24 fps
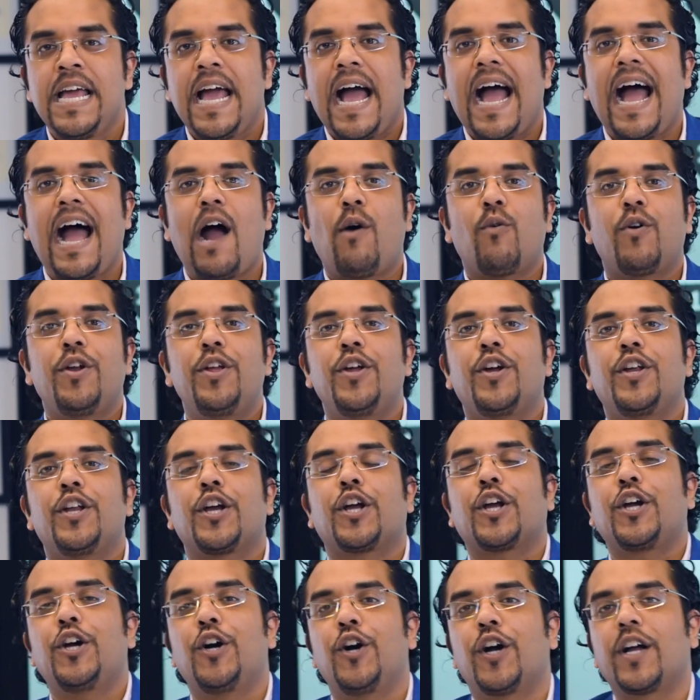How are you going to
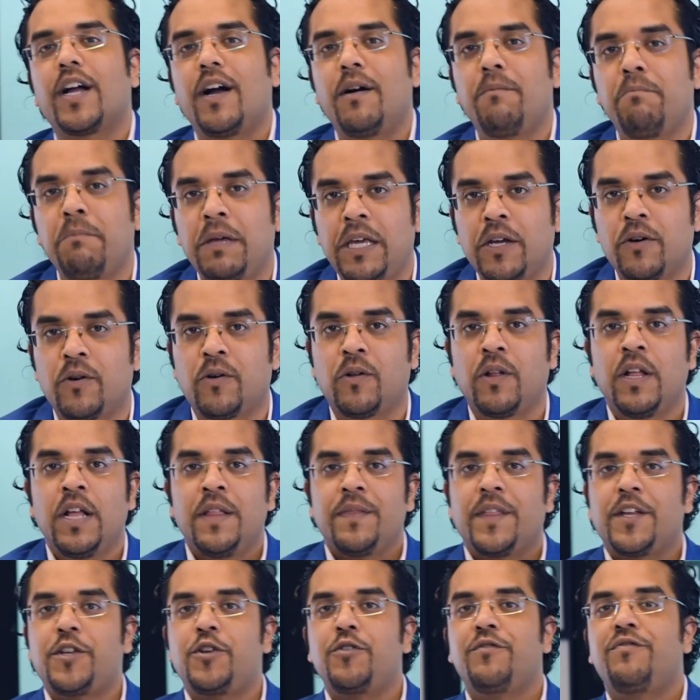cook a meal
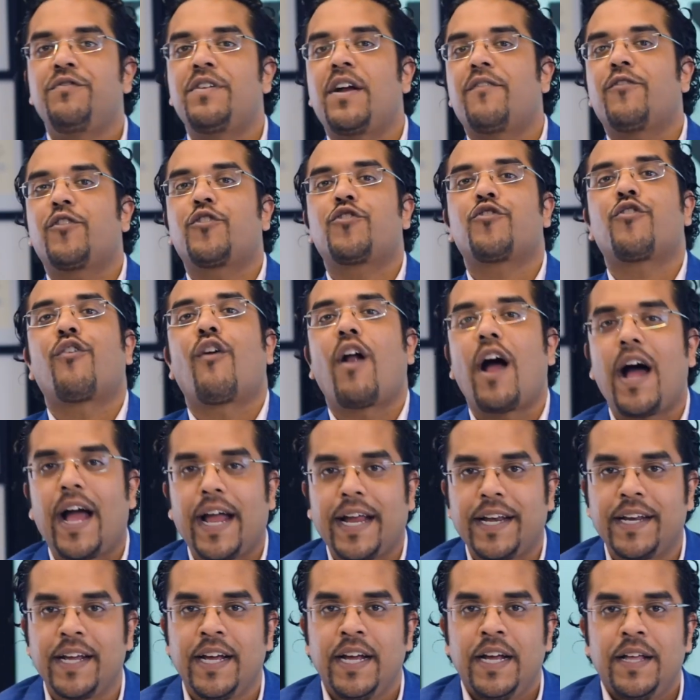that you've never
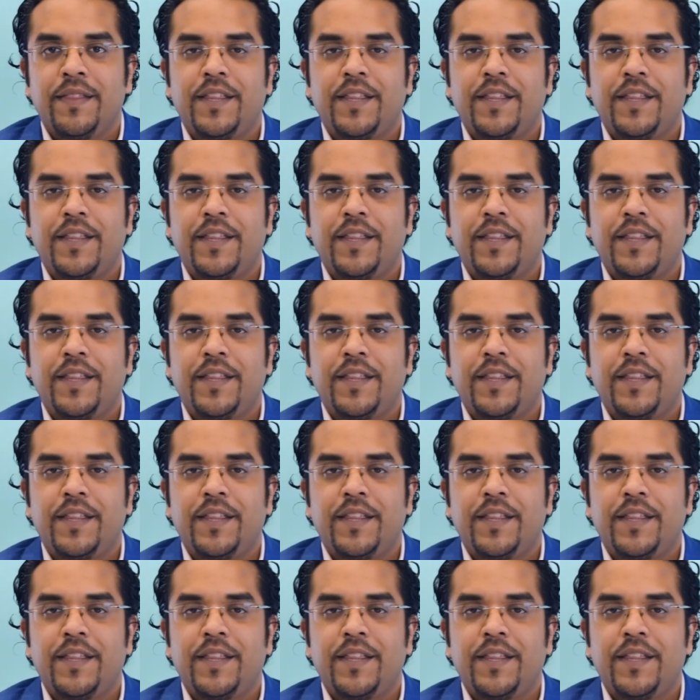tried,